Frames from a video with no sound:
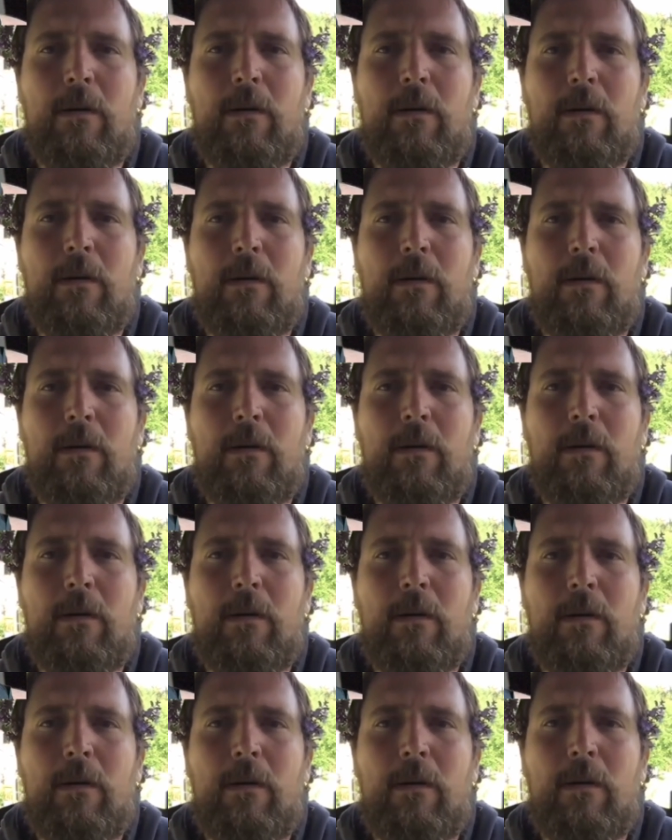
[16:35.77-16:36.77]

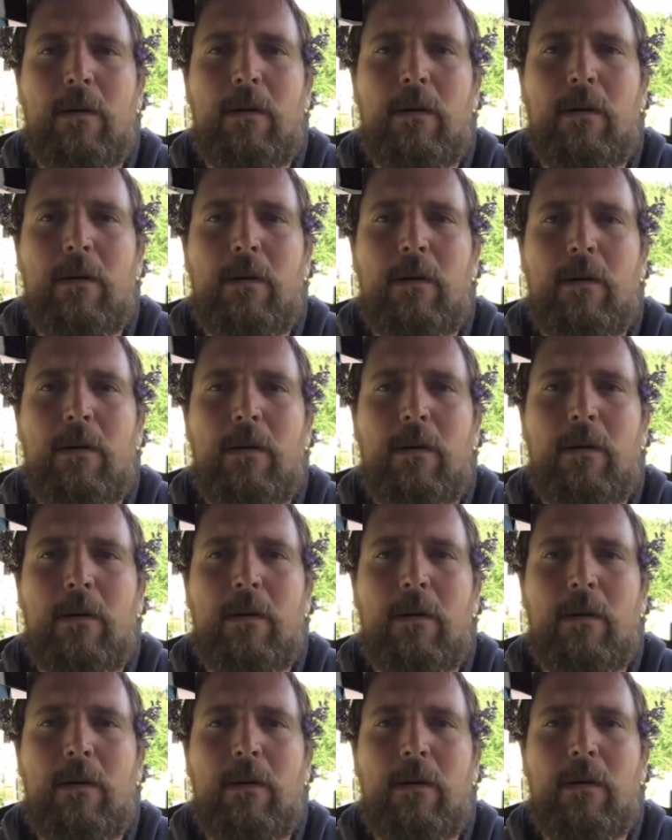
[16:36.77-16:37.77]

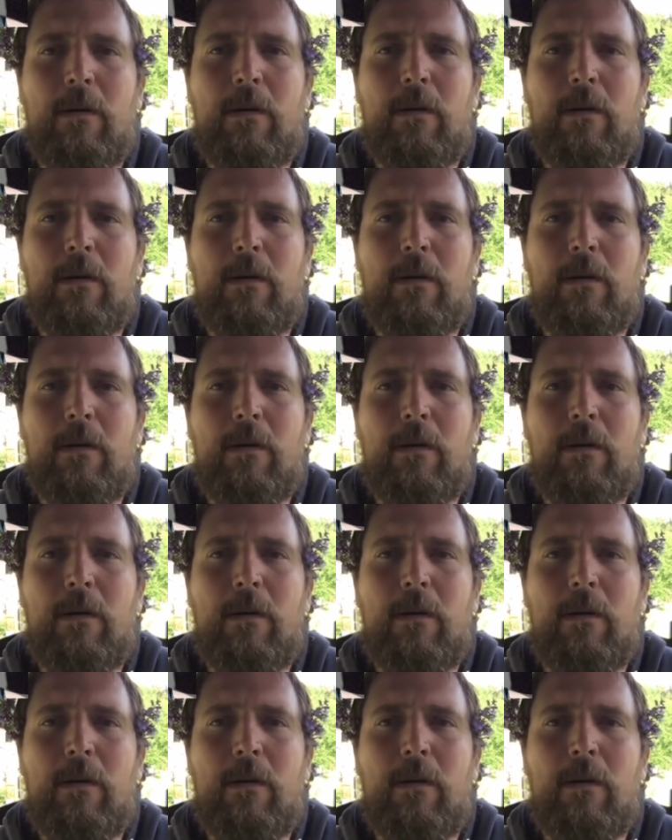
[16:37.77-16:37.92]
(not speaking)